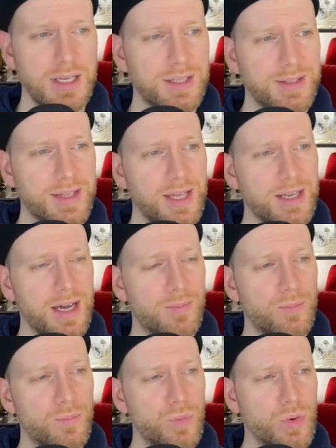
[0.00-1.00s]
Then I'm
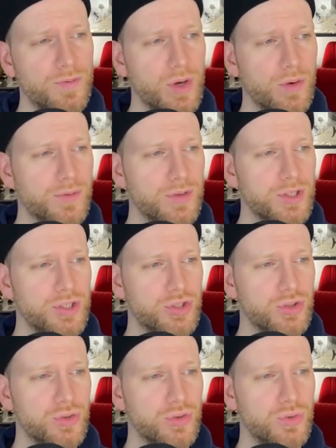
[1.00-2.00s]
um, moving over
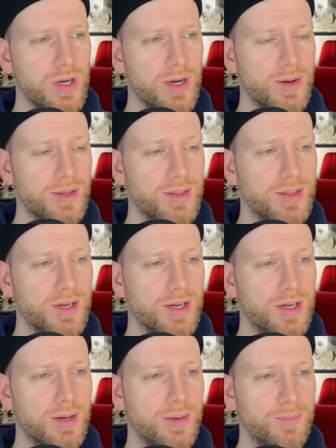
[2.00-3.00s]
to
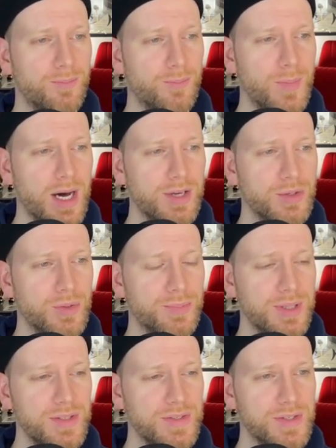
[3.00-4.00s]
the Mondo
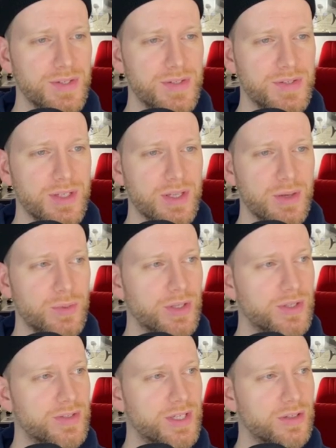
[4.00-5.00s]
pieces that we're
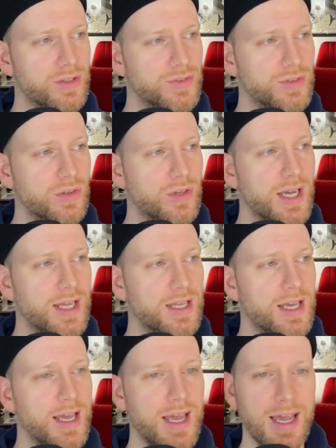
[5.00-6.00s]
going to take a closer look at.
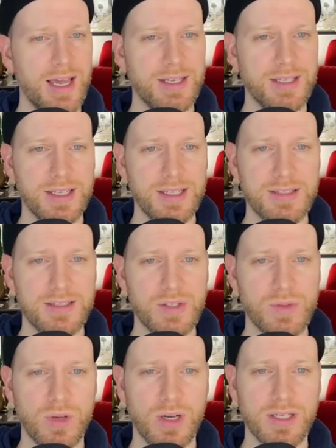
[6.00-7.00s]
And it's
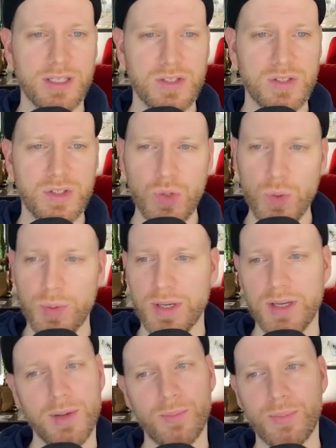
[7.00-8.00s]
this one, Scoob,
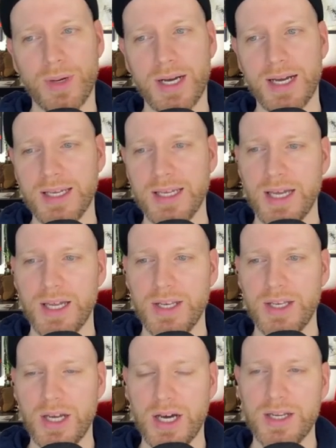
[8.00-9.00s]
by
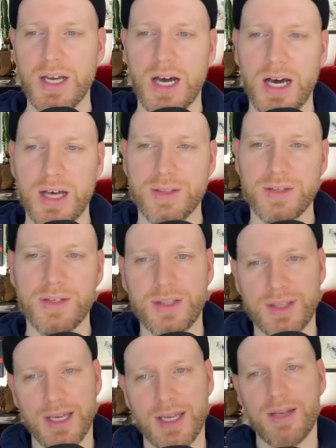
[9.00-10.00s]
none other
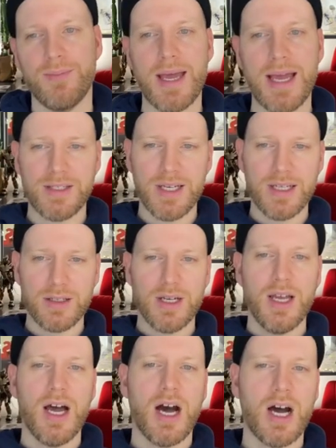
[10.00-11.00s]
than Matt
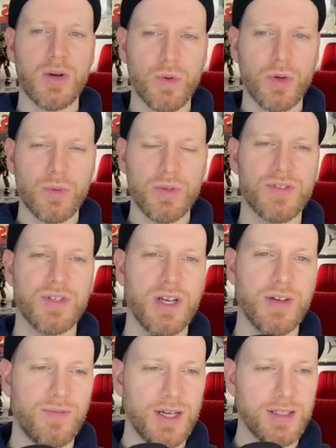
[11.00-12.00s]
Taylor. Artwork was
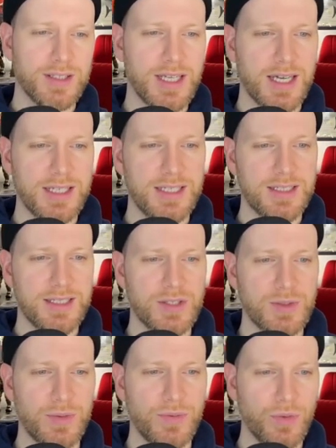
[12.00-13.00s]
uh, finally done. He did
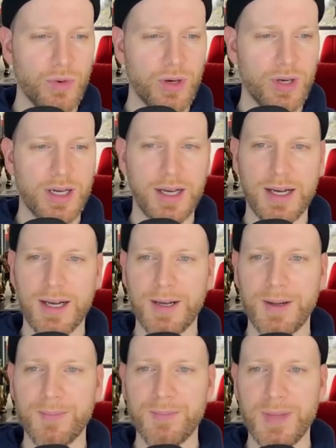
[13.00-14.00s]
this before.
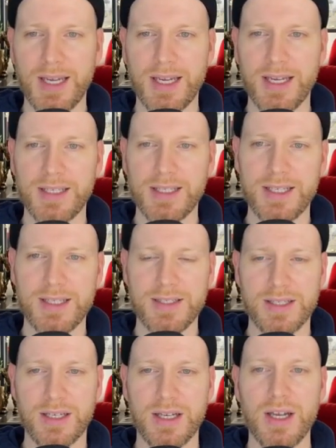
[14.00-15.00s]
Um, and it's
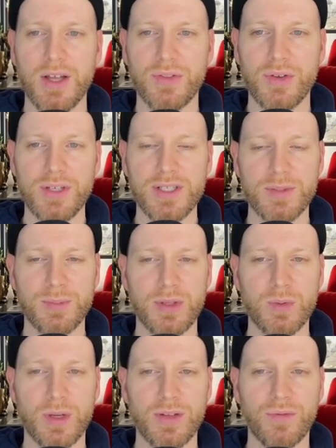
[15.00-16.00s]
a thirty-six by
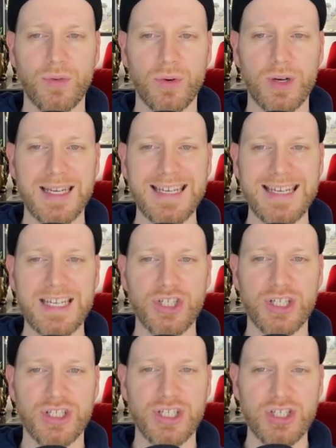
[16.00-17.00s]
twenty-four inch
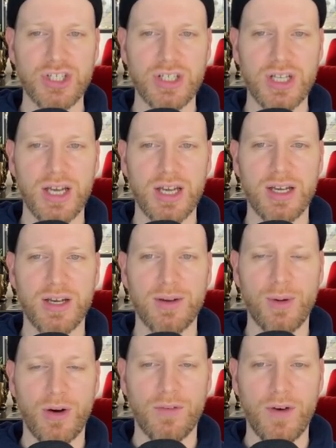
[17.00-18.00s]
edition
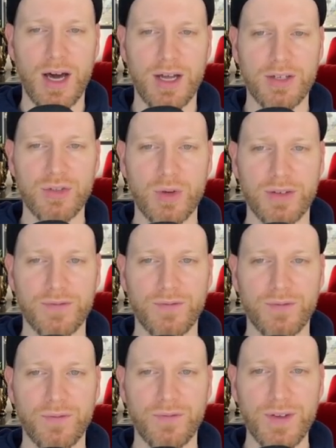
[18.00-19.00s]
um, of two hundred
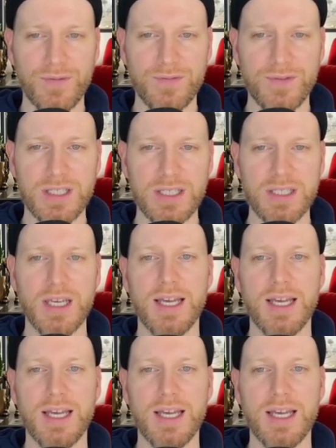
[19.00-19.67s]
fifty.